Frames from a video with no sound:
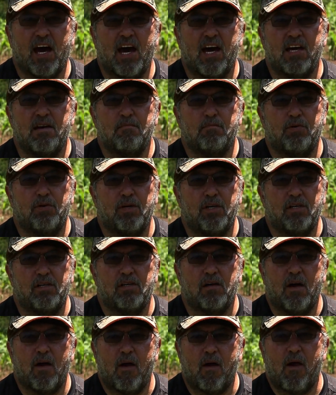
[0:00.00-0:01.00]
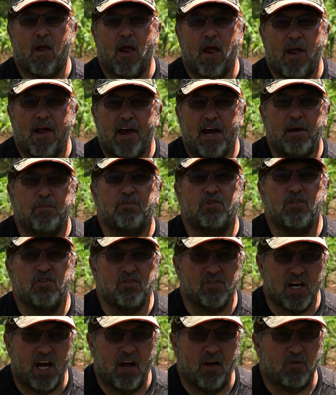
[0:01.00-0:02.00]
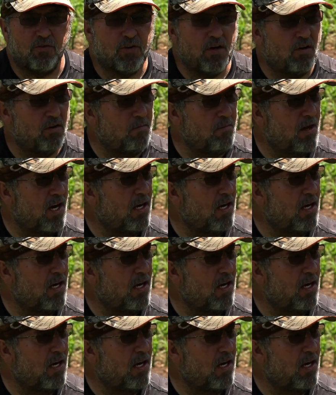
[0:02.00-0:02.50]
I even put Epsom salts on them